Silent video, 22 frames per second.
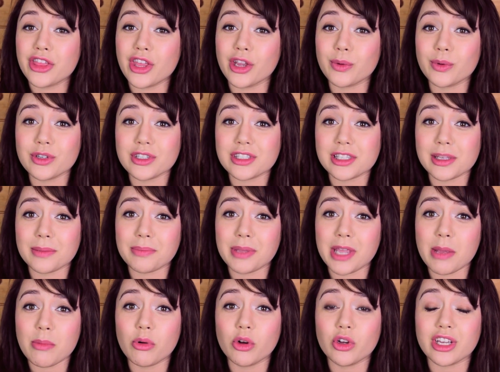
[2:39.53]
there were
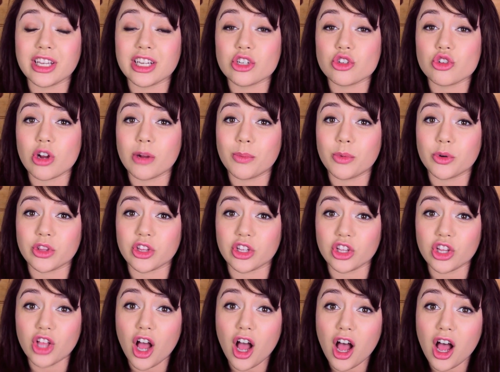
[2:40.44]
some people getting trouble with
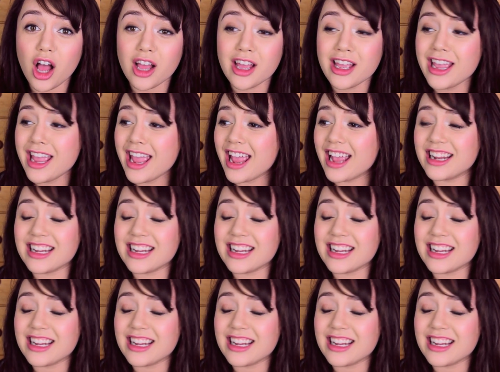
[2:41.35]
the law,